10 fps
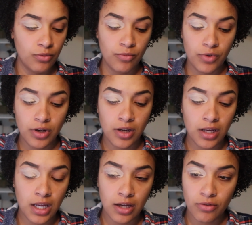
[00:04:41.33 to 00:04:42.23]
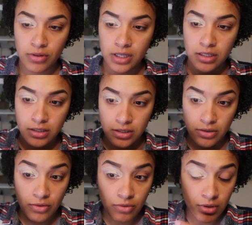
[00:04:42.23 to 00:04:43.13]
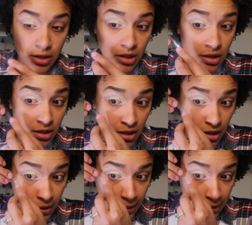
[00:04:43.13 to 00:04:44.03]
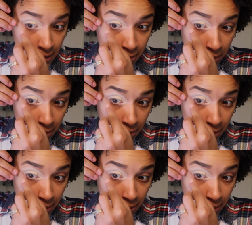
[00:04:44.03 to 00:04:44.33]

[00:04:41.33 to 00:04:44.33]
we're going to angle this on the eye.